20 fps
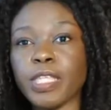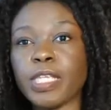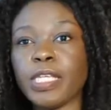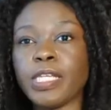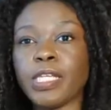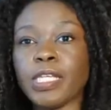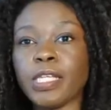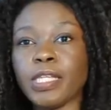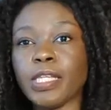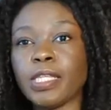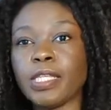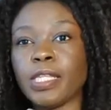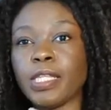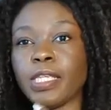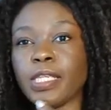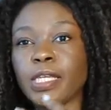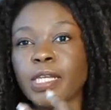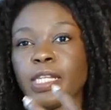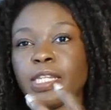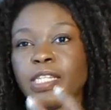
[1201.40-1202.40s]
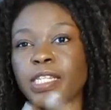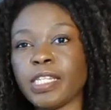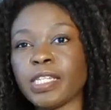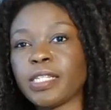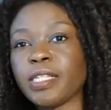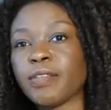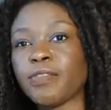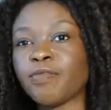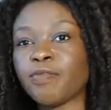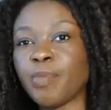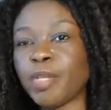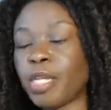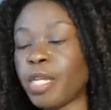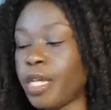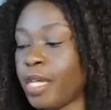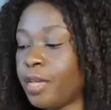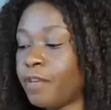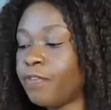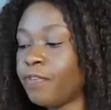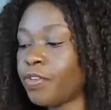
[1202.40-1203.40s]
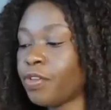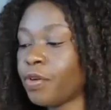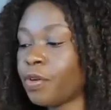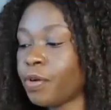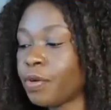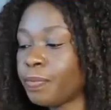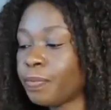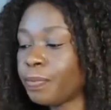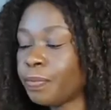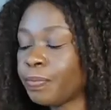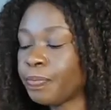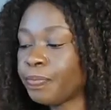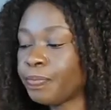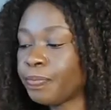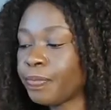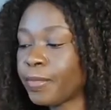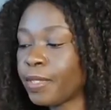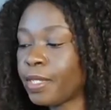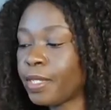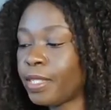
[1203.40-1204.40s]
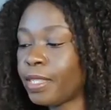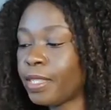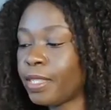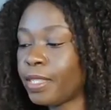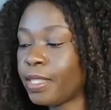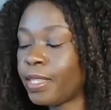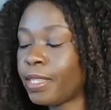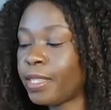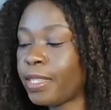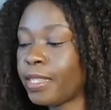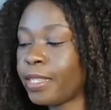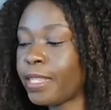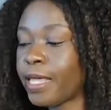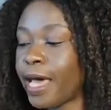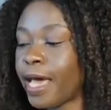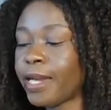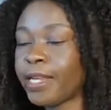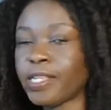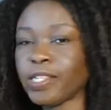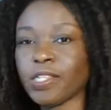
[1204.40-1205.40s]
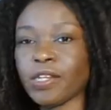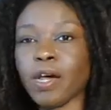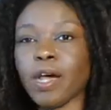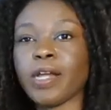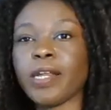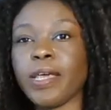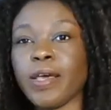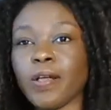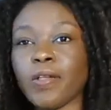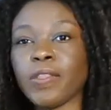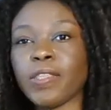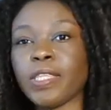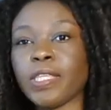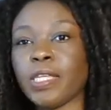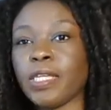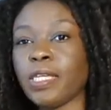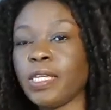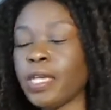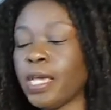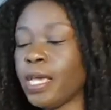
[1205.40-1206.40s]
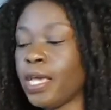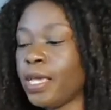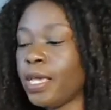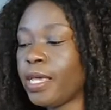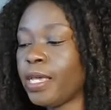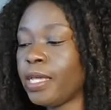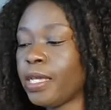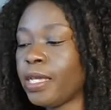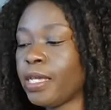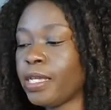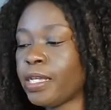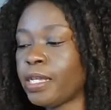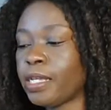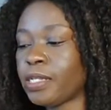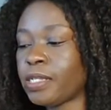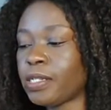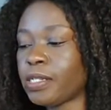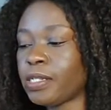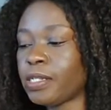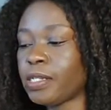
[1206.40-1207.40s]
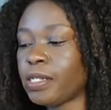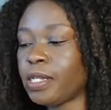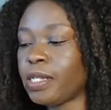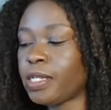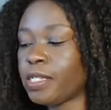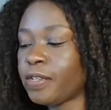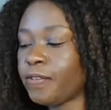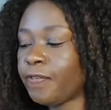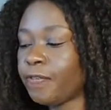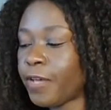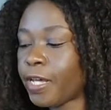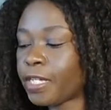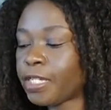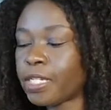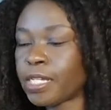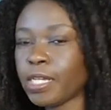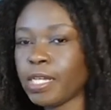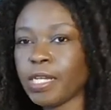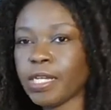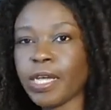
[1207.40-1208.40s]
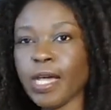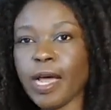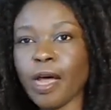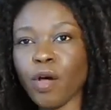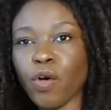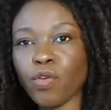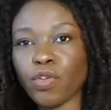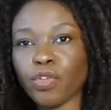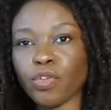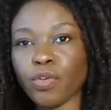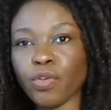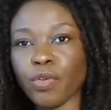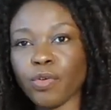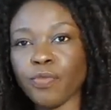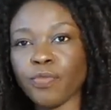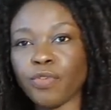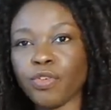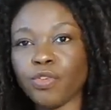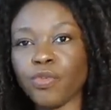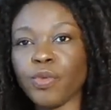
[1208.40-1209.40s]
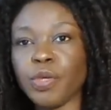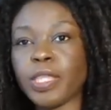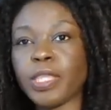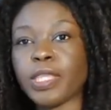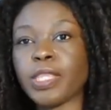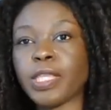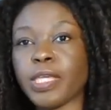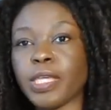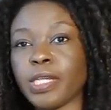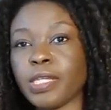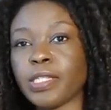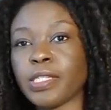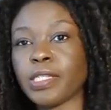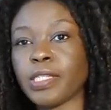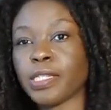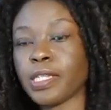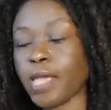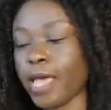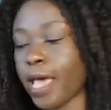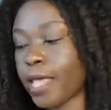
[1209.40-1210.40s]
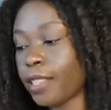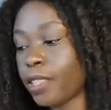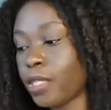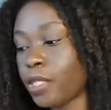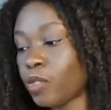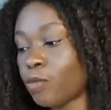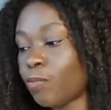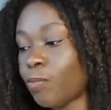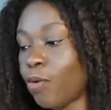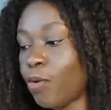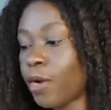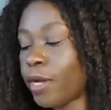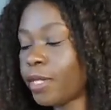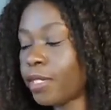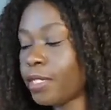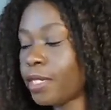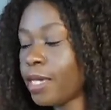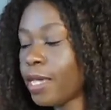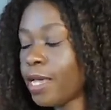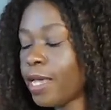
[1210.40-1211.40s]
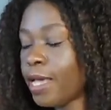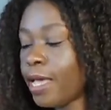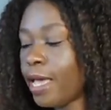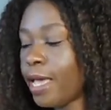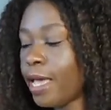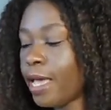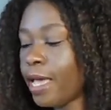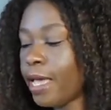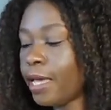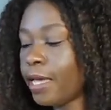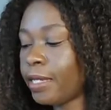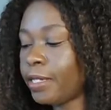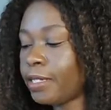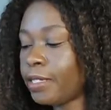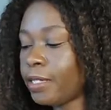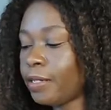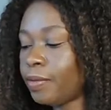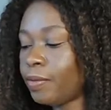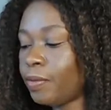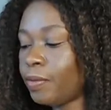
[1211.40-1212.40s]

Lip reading: the addictive behavior that is not healthy is affecting how you're viewing things at this point. And